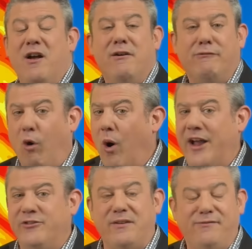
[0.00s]

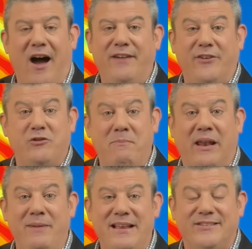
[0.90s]
400, 500
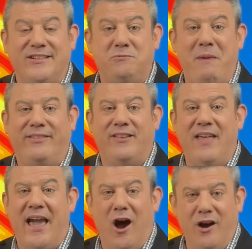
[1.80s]
millimeters expected
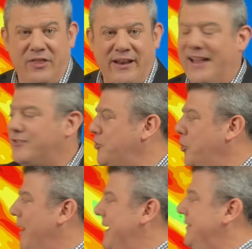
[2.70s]
there over the next
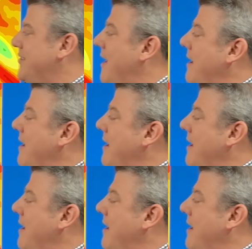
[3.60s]
2 weeks.